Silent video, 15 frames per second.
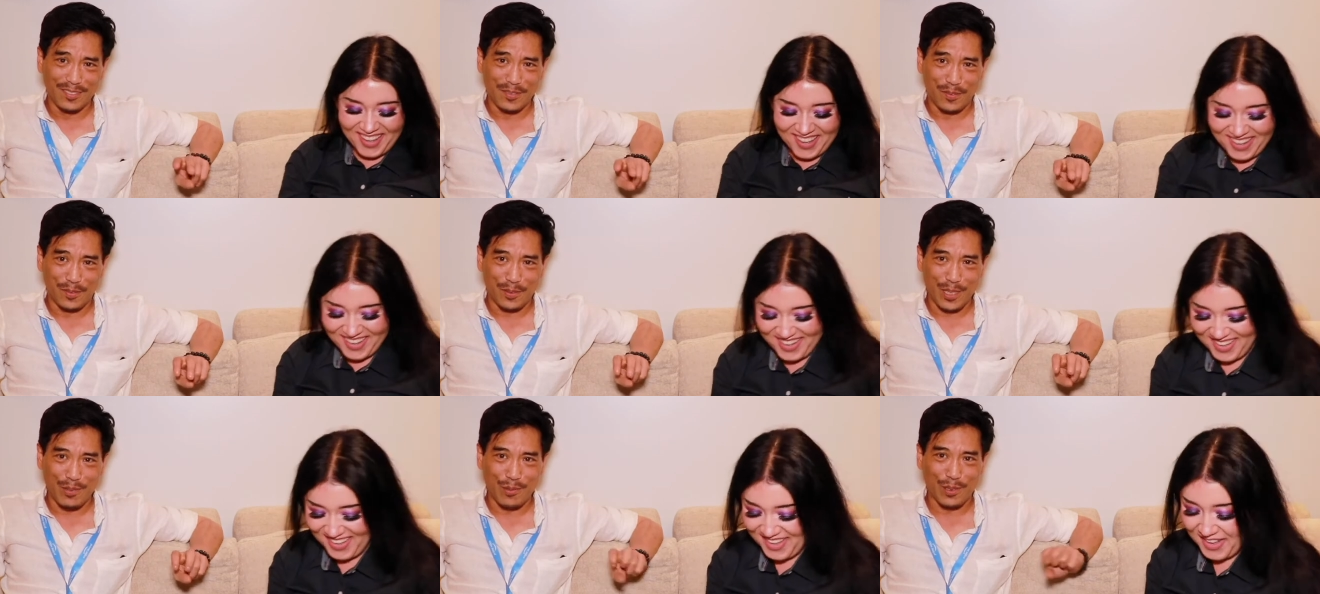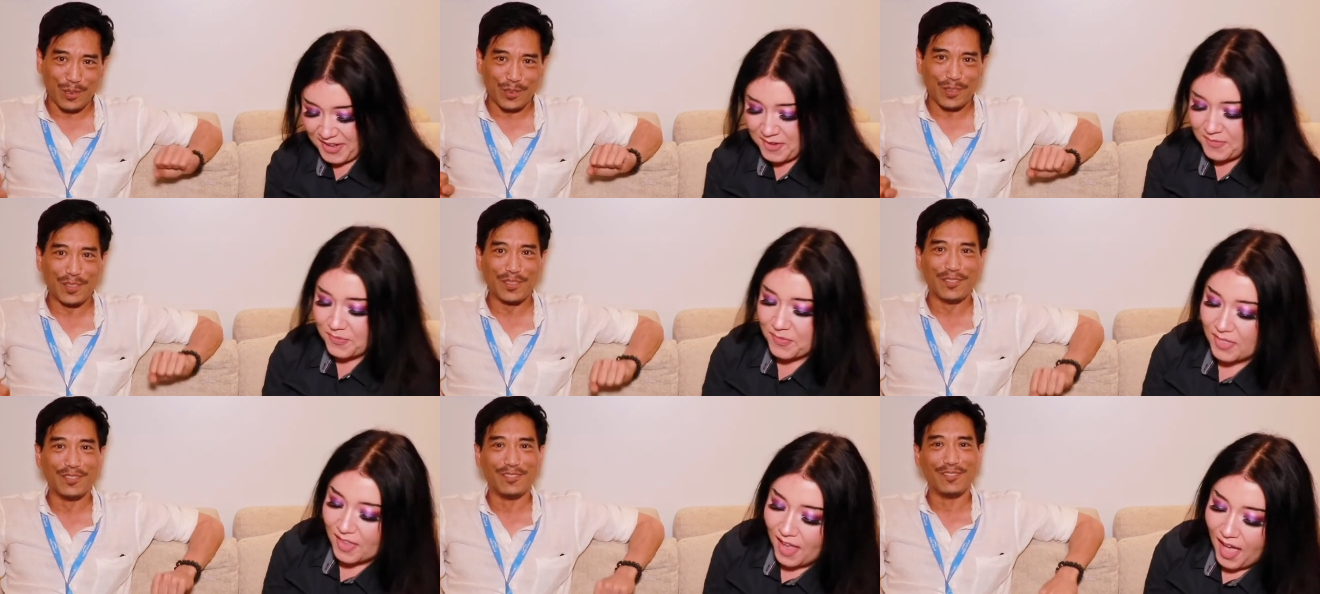Speaker 1: free world.
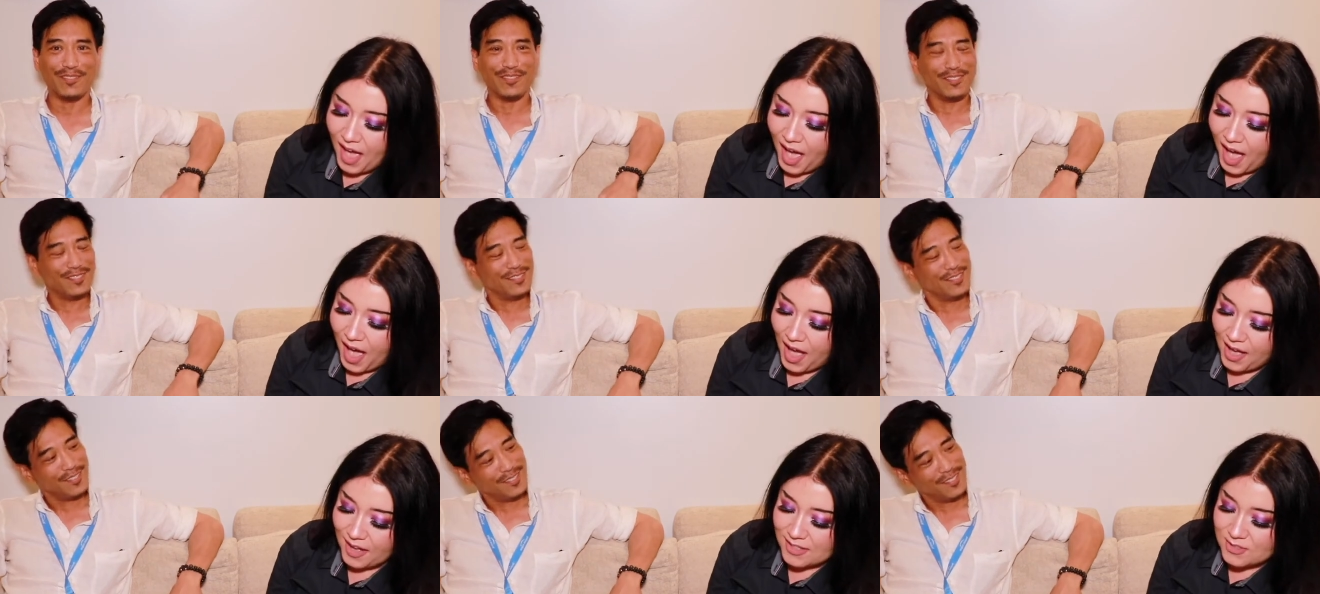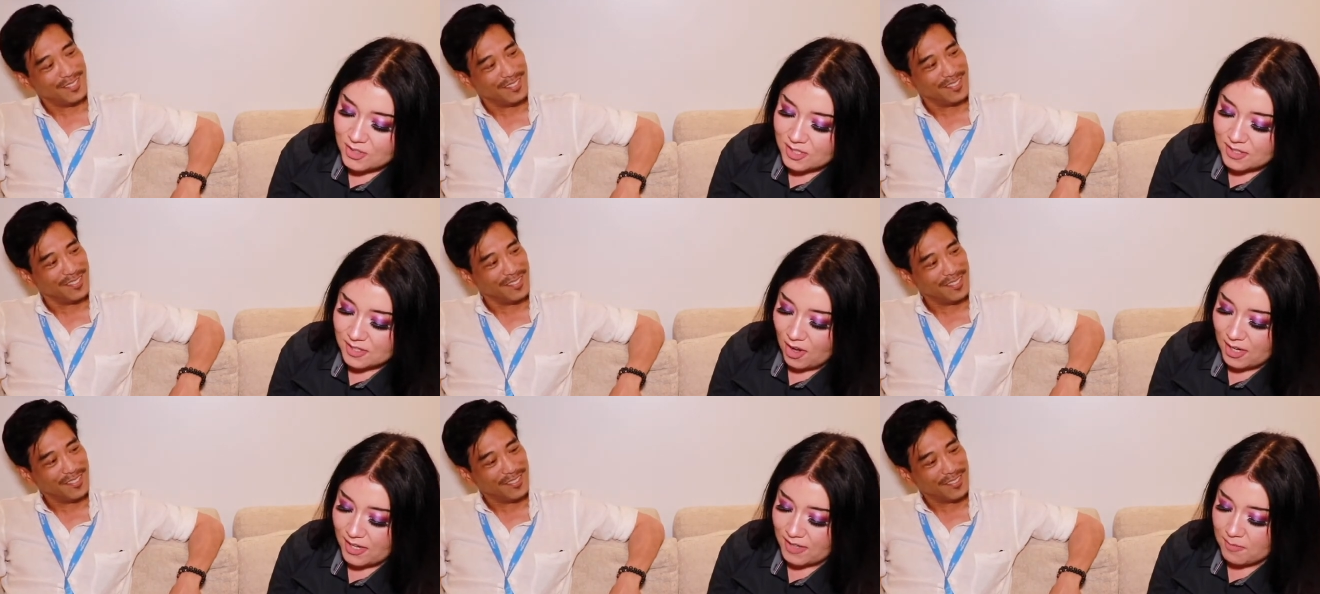
Speaker 2: Uh, just
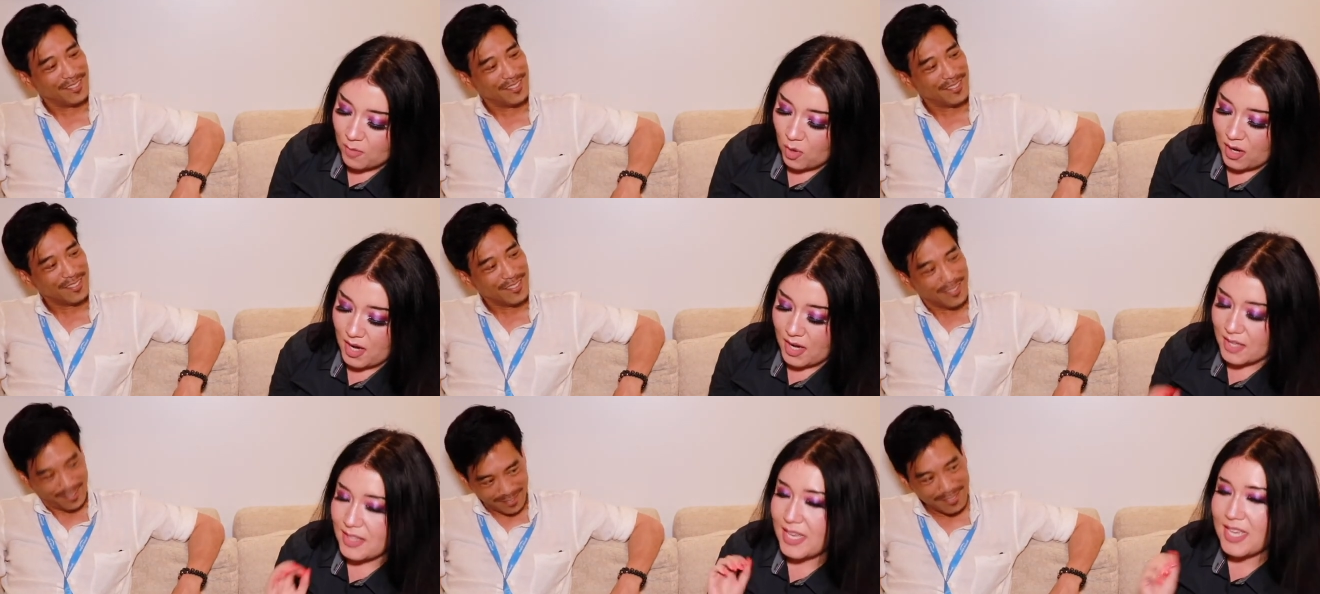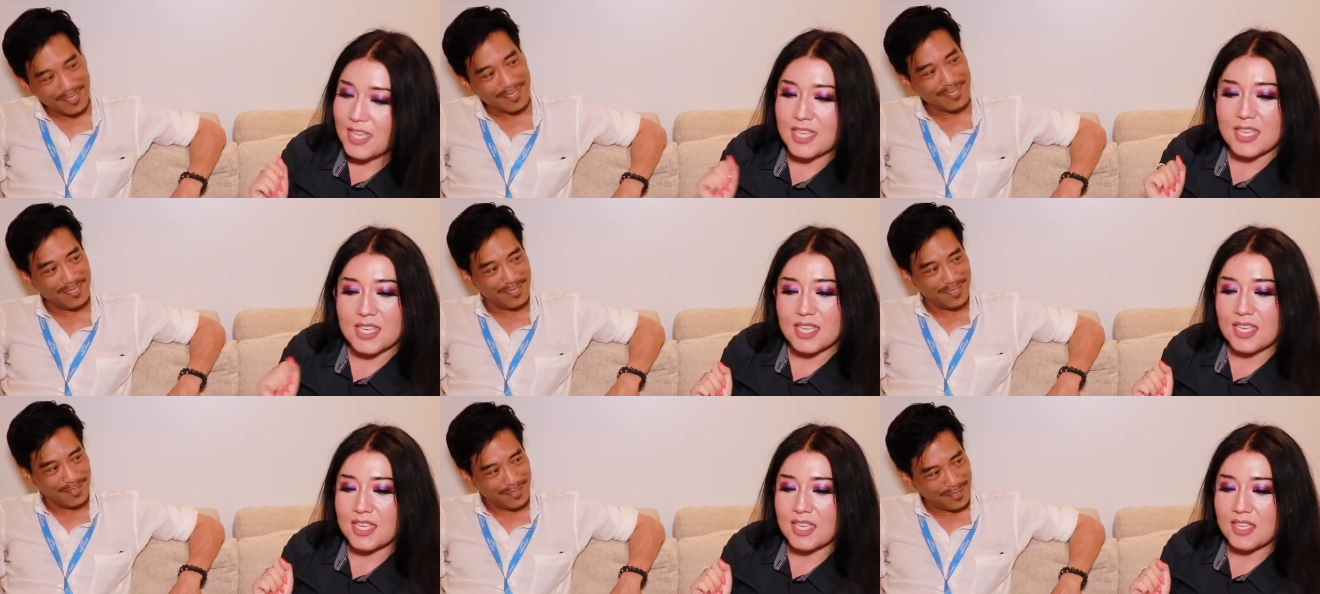on a more like
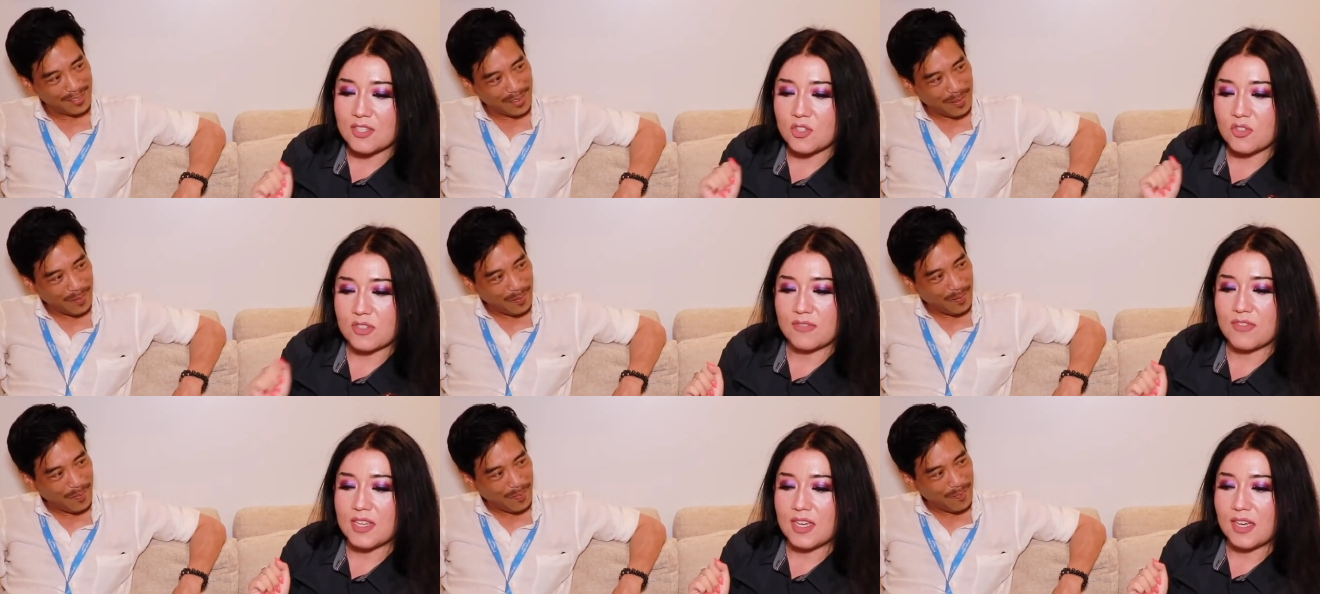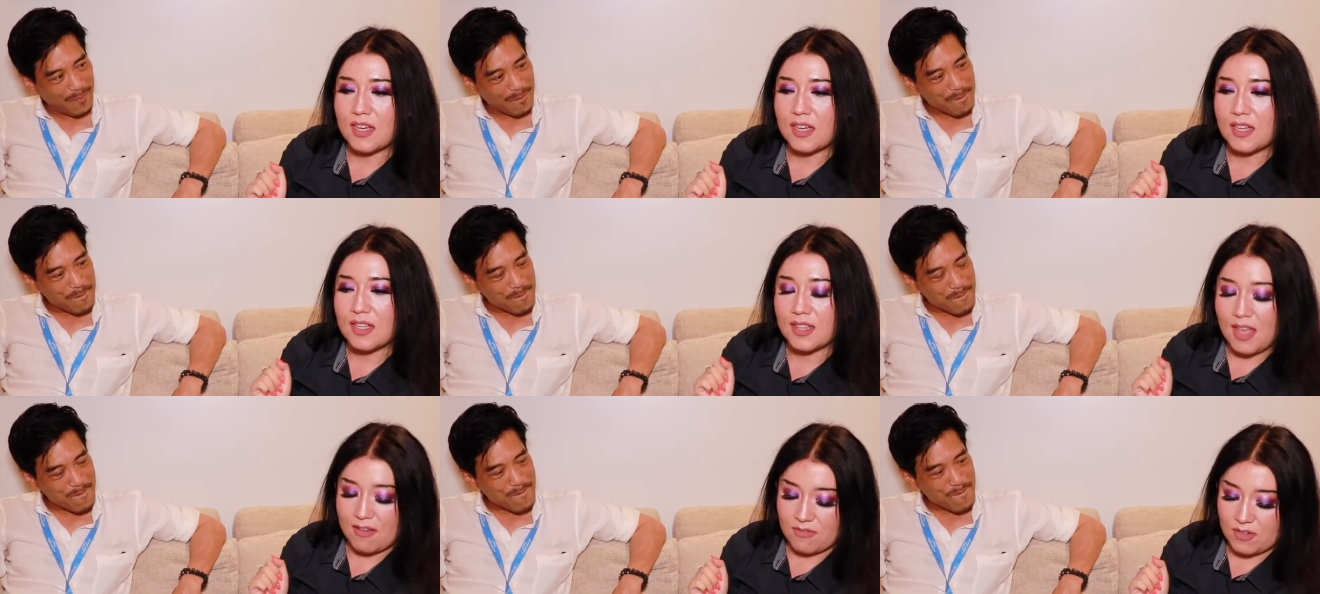geeky trivia
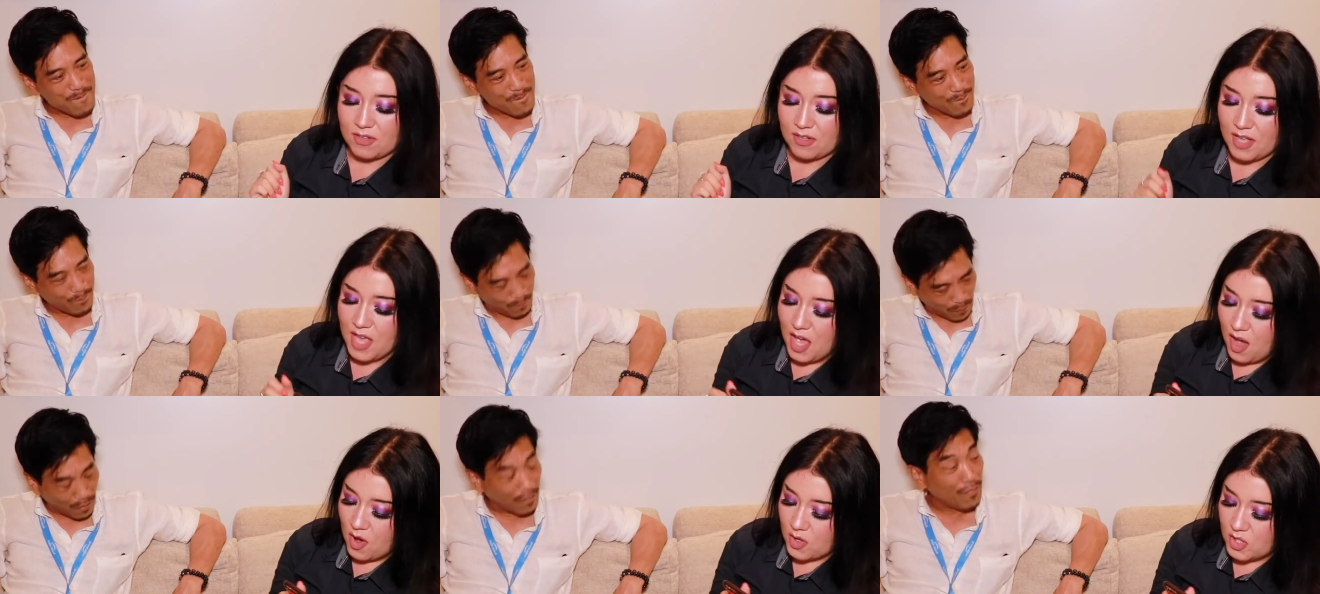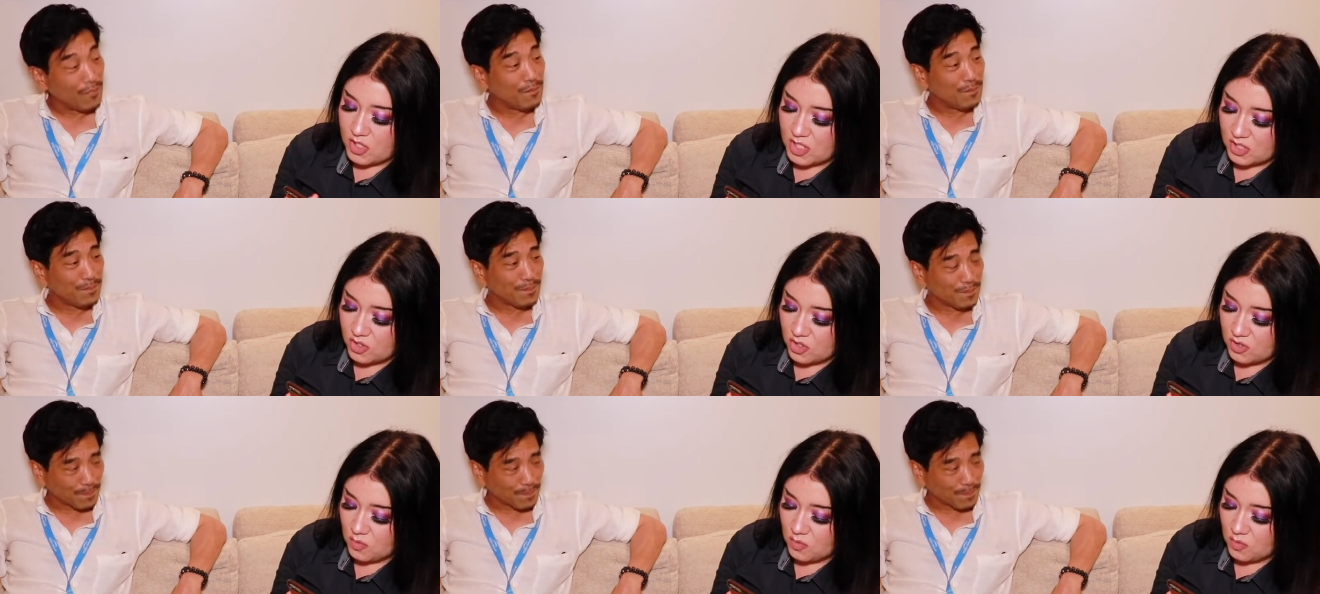level, yeah. did you